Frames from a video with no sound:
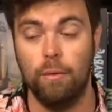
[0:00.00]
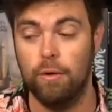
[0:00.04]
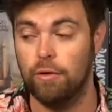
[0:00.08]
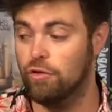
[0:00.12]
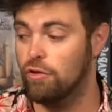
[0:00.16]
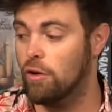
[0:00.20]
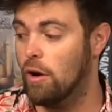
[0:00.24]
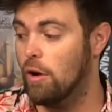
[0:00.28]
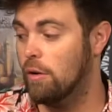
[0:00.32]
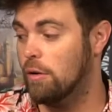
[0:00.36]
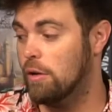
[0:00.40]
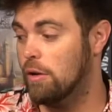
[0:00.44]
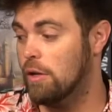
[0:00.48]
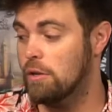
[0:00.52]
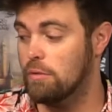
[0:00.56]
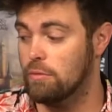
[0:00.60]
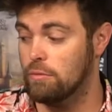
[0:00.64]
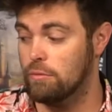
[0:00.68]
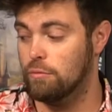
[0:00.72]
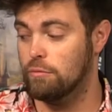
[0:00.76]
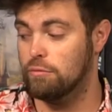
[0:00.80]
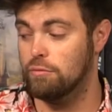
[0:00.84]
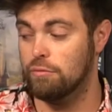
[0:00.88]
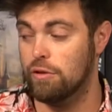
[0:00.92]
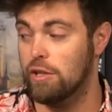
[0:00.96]
which are
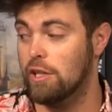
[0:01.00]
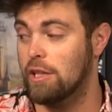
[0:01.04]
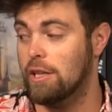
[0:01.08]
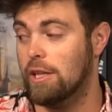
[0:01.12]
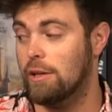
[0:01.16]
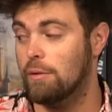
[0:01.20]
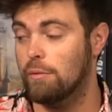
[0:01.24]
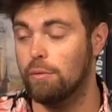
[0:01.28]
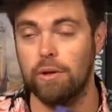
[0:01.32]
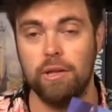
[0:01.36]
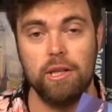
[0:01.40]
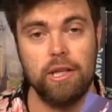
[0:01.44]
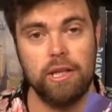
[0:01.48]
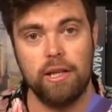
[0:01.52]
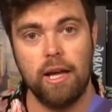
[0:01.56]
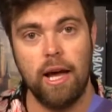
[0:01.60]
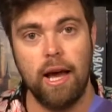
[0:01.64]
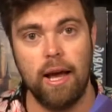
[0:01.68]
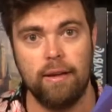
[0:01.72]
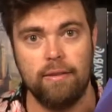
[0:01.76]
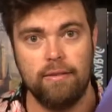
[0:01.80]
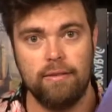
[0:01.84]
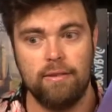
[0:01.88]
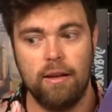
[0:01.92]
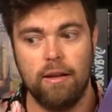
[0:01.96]
really, really
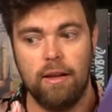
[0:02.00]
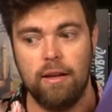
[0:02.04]
nice.